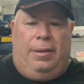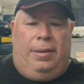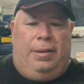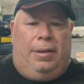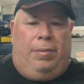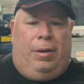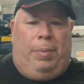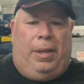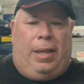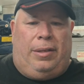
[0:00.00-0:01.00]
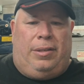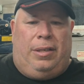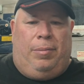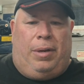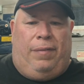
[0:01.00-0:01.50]
I want to be like Jim
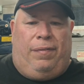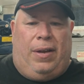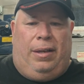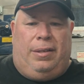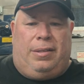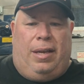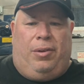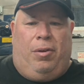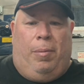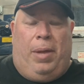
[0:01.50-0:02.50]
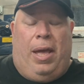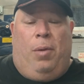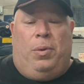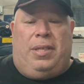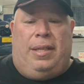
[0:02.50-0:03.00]
when I finally decide to grow up.
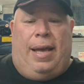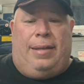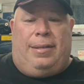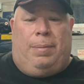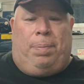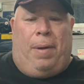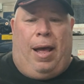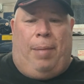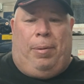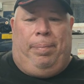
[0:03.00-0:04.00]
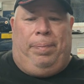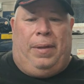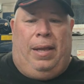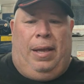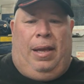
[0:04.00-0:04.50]
Well, see, that's the problem,
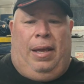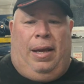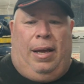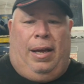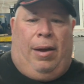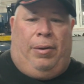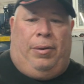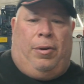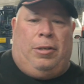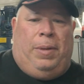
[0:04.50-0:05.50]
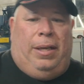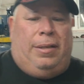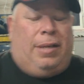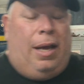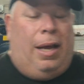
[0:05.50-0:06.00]
outdoorsman, is
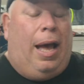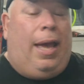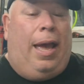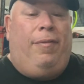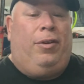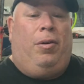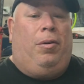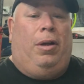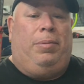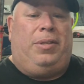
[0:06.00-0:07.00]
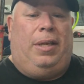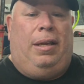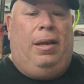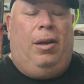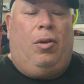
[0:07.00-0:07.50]
I haven't grown up. See,
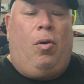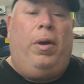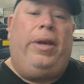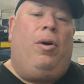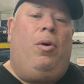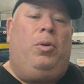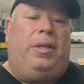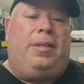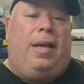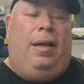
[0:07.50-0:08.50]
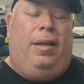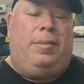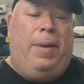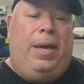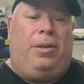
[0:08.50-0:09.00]
growing old is
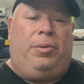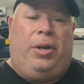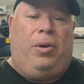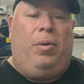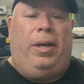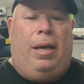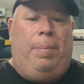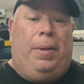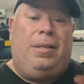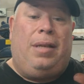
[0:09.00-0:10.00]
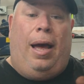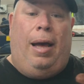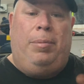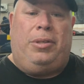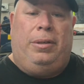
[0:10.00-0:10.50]
mandatory. Growing up is
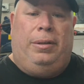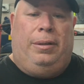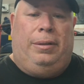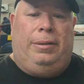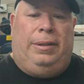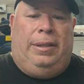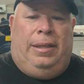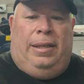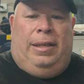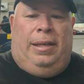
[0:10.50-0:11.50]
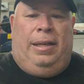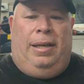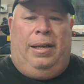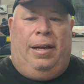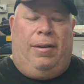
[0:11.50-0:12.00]
optional.
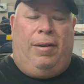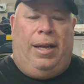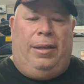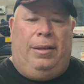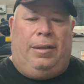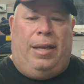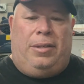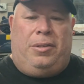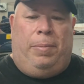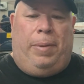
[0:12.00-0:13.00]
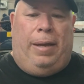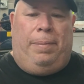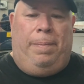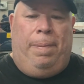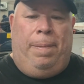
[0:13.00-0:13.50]
All right. Thanks, Two
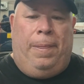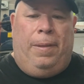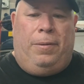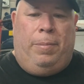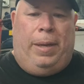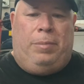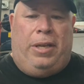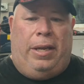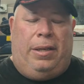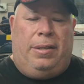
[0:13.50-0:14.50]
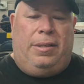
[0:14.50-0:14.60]
Babe Jenkins.